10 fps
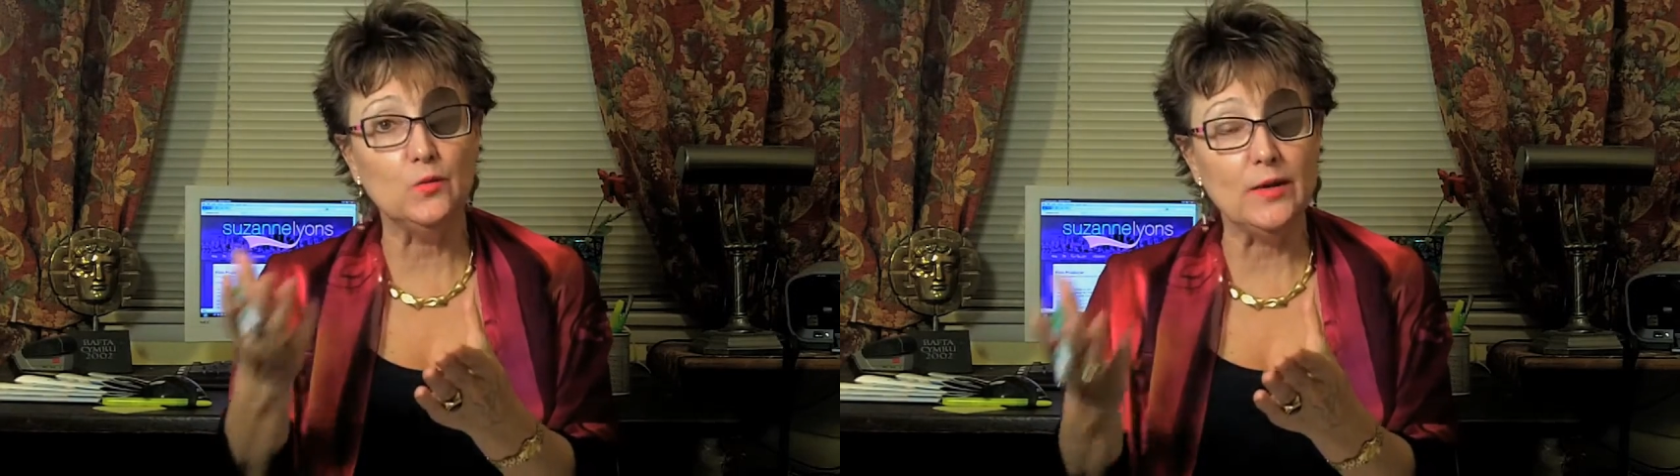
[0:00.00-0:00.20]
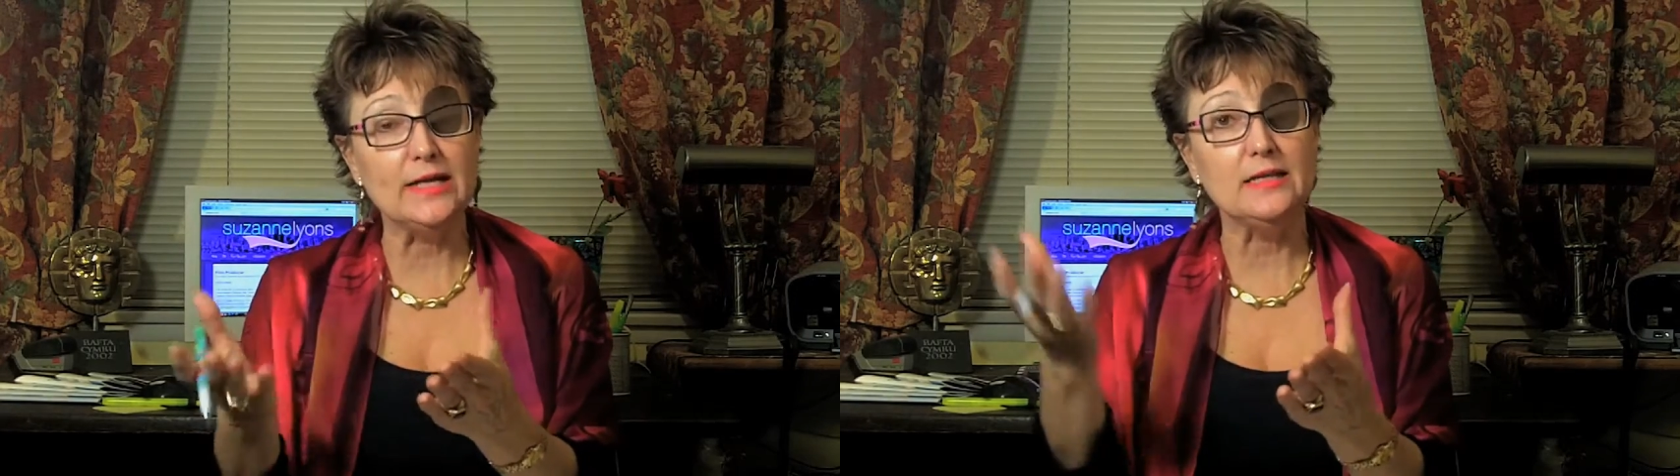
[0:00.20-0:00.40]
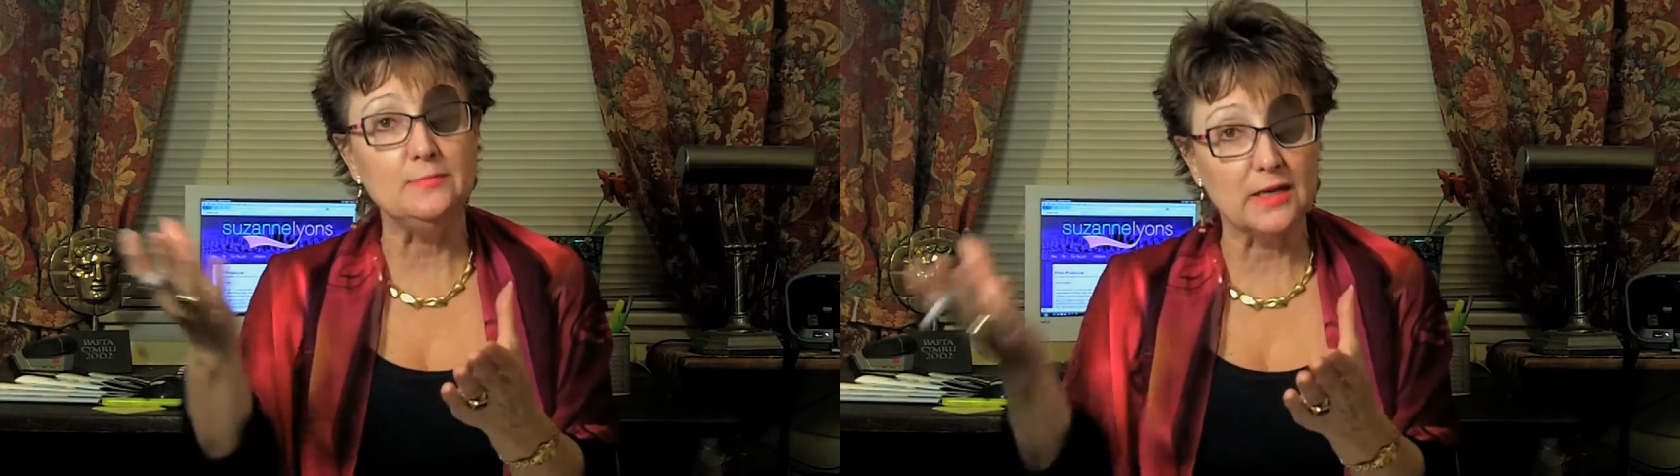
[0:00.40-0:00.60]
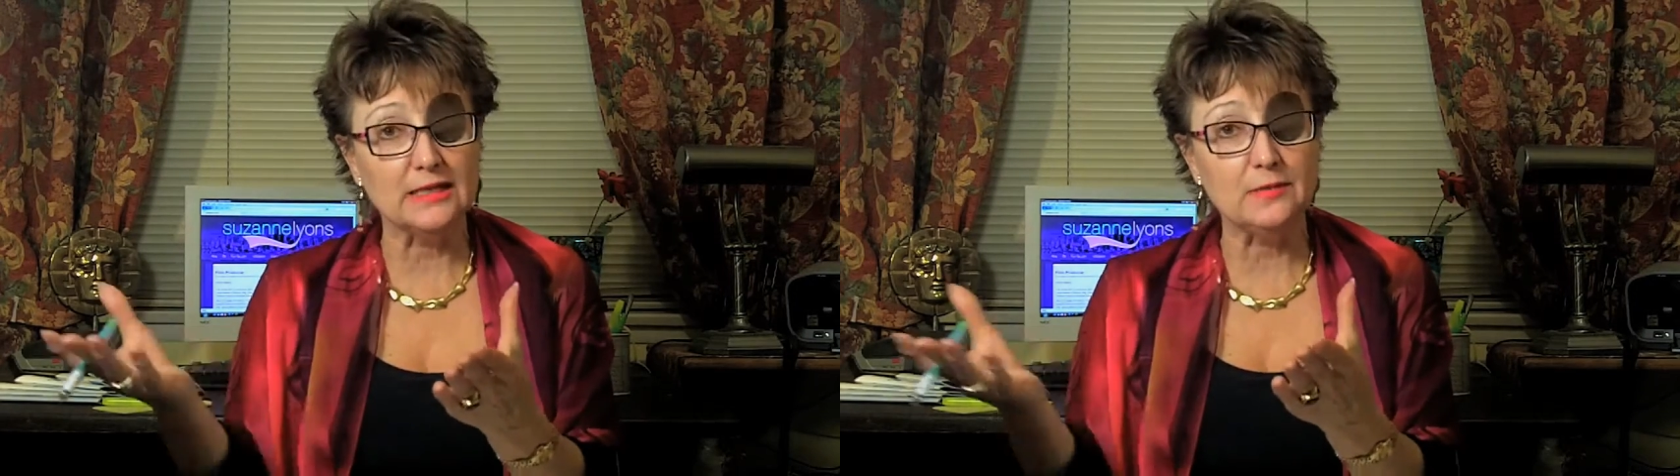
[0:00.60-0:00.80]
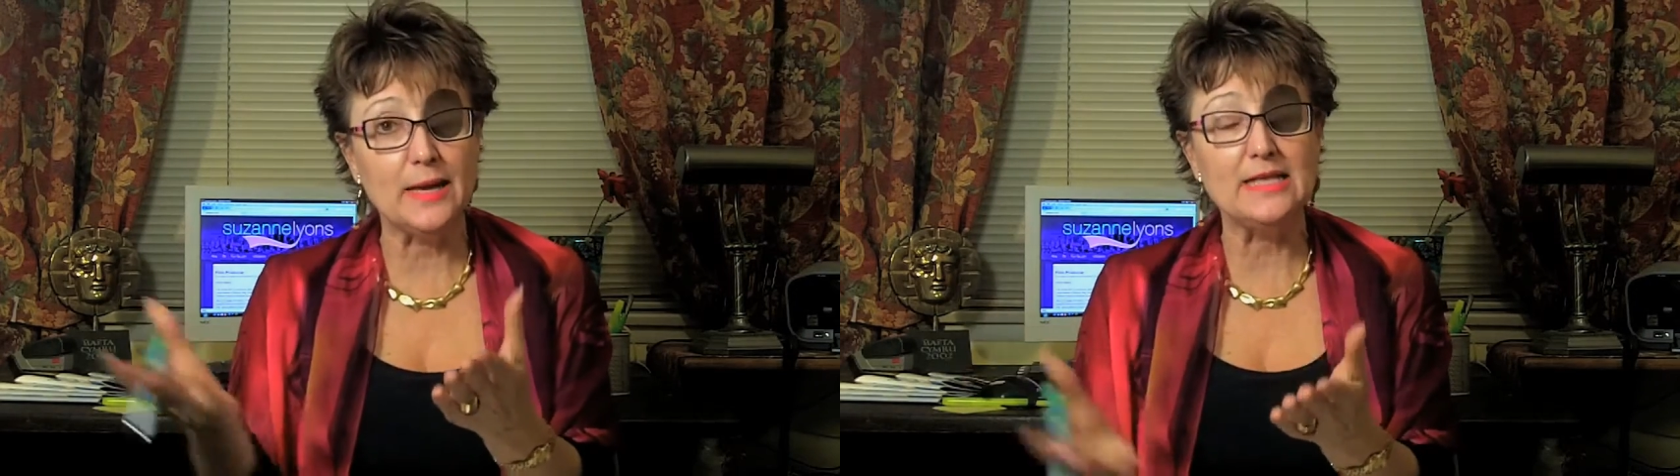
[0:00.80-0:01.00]
weekly,
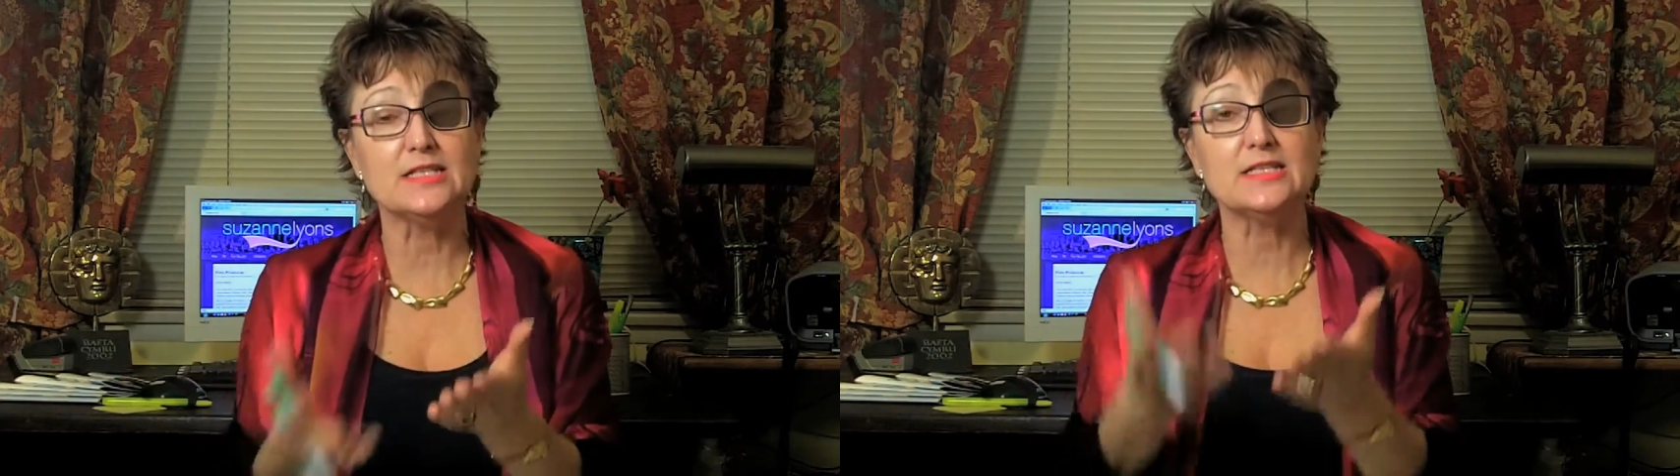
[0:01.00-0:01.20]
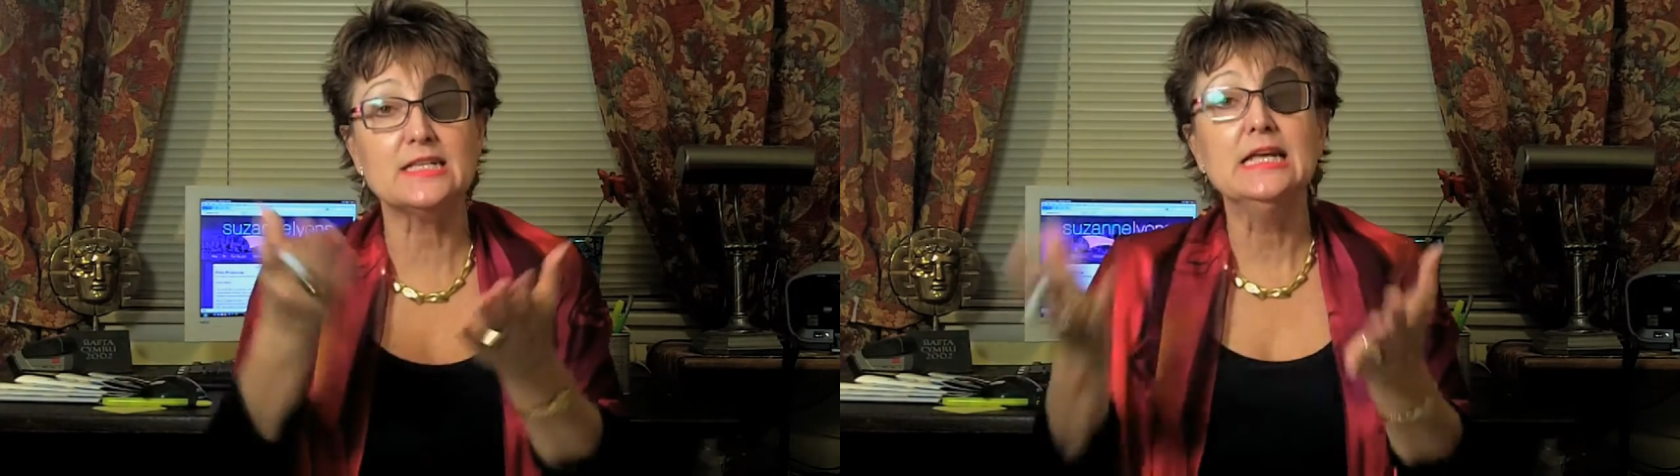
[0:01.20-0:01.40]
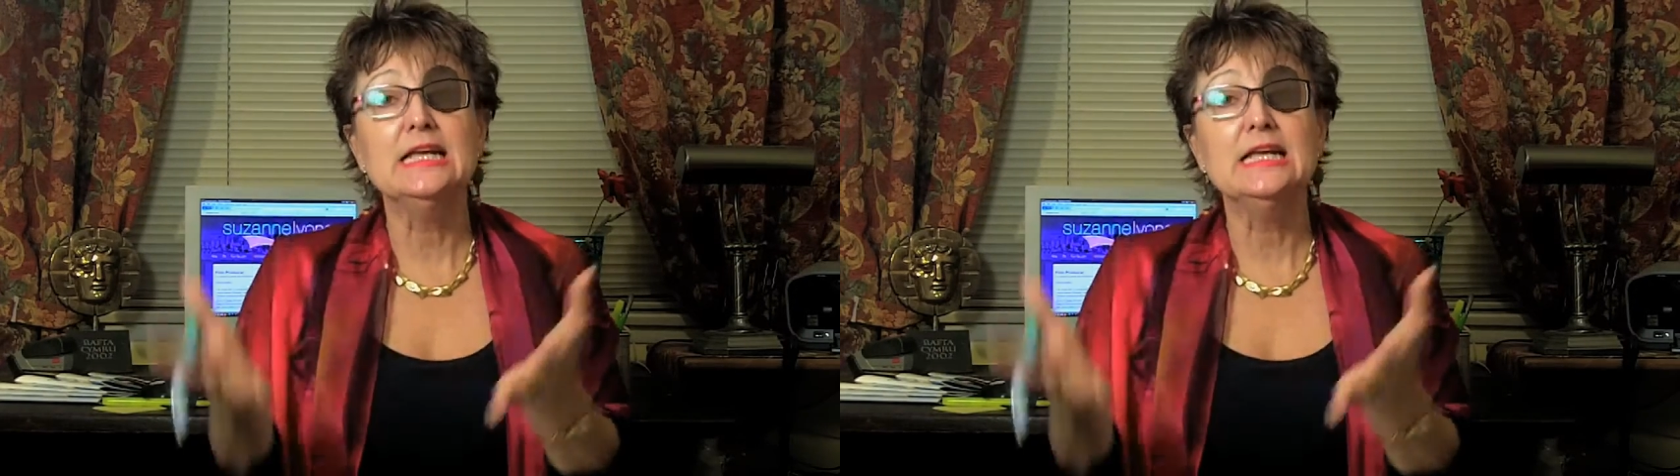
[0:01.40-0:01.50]
monthly basis